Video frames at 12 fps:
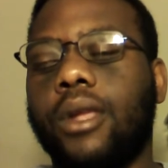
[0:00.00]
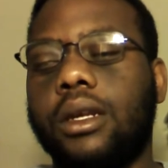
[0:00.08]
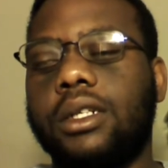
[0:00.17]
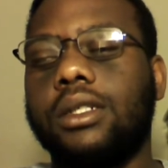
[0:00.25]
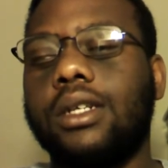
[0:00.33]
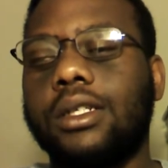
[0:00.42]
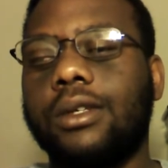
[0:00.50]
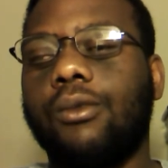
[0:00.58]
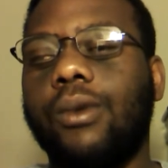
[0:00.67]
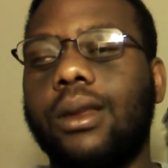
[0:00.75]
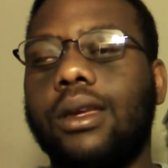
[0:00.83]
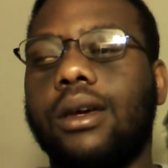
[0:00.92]
She
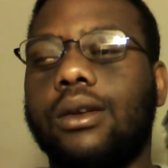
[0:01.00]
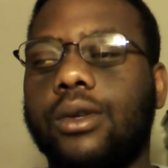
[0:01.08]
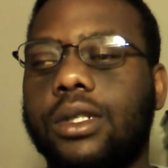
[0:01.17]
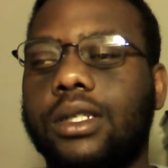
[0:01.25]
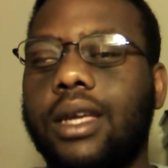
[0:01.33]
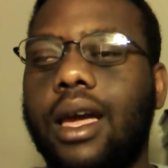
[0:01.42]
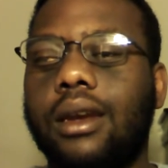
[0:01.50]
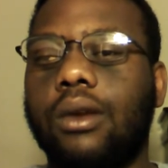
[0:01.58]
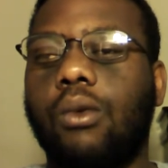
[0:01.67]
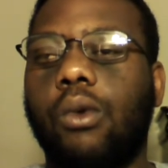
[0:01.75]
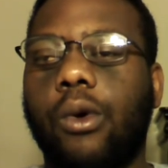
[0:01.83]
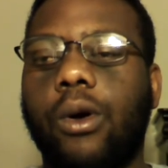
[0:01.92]
doesn't really understand
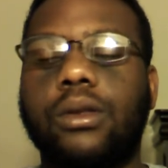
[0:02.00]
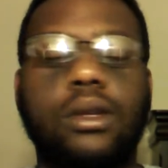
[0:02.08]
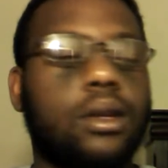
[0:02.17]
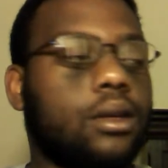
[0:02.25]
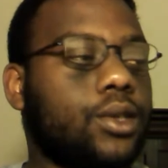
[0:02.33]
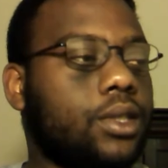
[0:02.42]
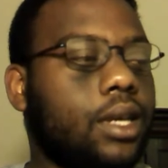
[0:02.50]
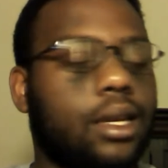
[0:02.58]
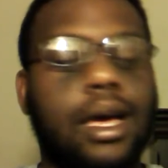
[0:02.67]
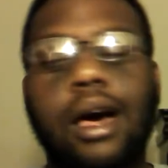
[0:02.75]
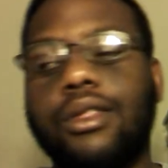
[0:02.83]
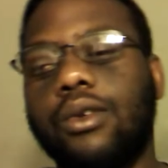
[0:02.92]
the world and
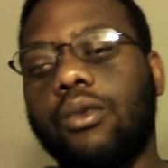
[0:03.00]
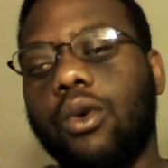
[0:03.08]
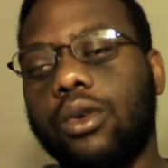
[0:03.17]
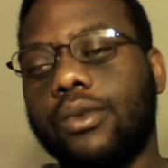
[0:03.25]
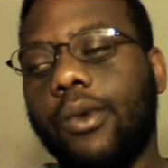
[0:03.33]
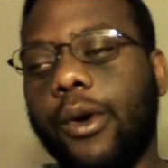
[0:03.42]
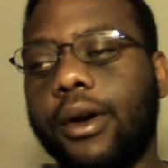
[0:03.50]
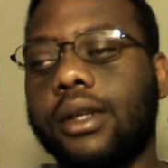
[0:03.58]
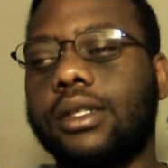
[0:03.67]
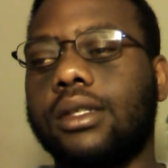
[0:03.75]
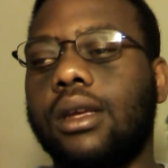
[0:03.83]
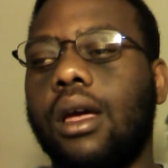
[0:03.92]
understand how the world
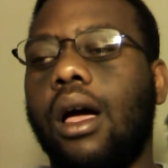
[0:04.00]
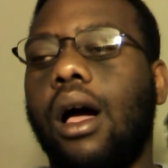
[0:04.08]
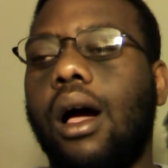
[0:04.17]
works.